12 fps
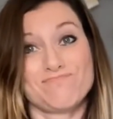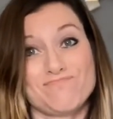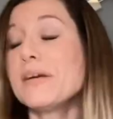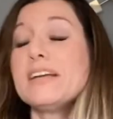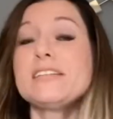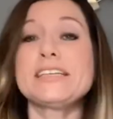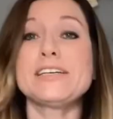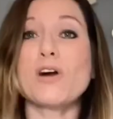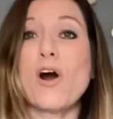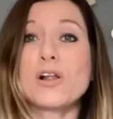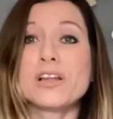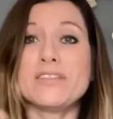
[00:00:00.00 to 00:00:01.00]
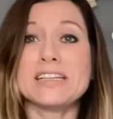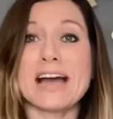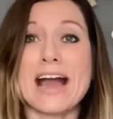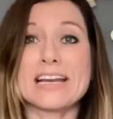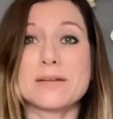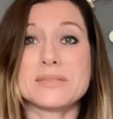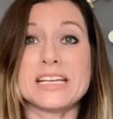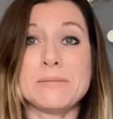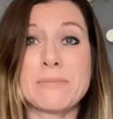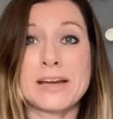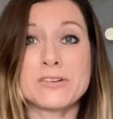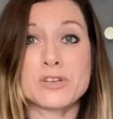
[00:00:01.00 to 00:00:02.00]
I'm gonna leave all of these items in
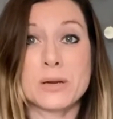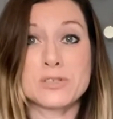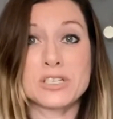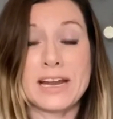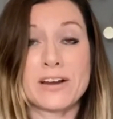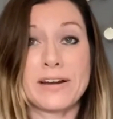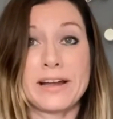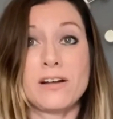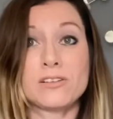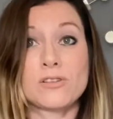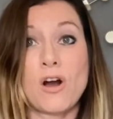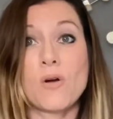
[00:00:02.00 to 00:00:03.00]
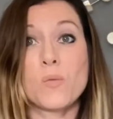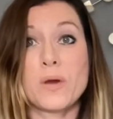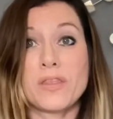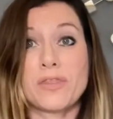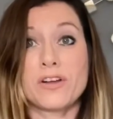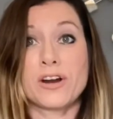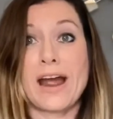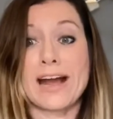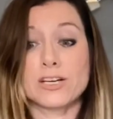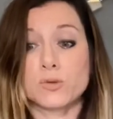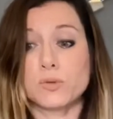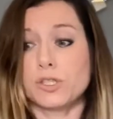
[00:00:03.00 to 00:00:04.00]
my description area along with their
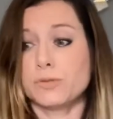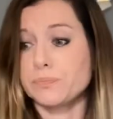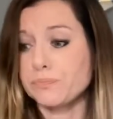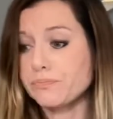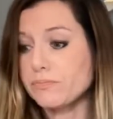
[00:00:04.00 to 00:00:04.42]
actual